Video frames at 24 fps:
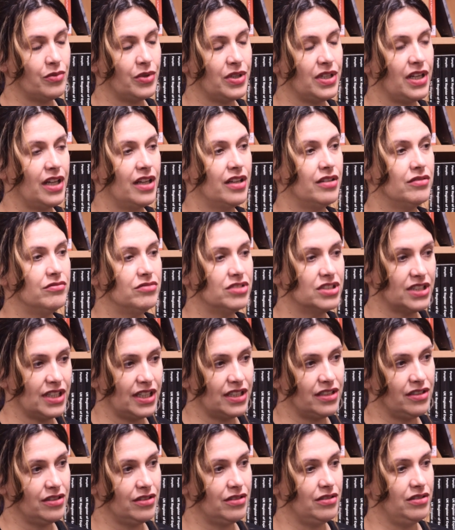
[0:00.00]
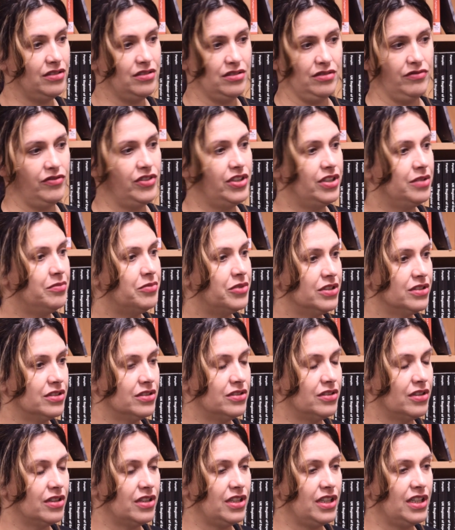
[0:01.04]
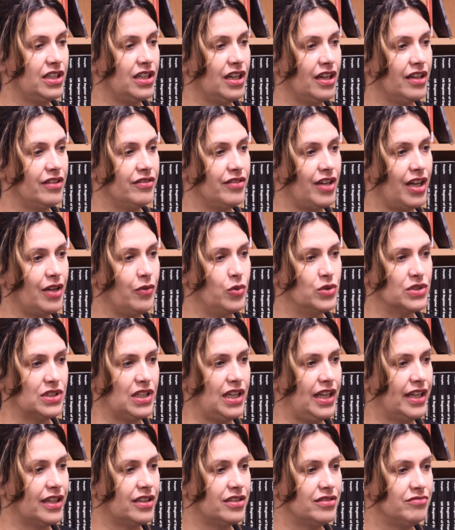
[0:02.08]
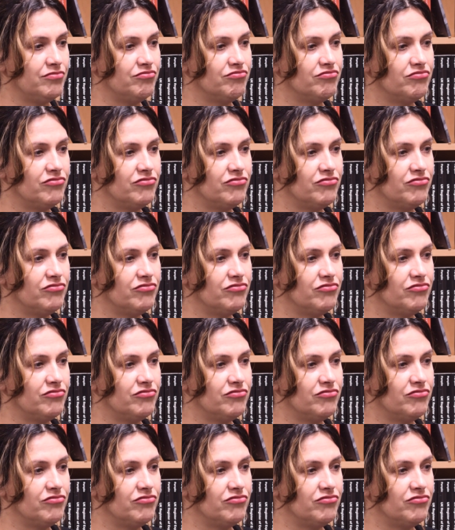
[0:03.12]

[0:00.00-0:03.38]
when I started, it's a very personal thing, I was like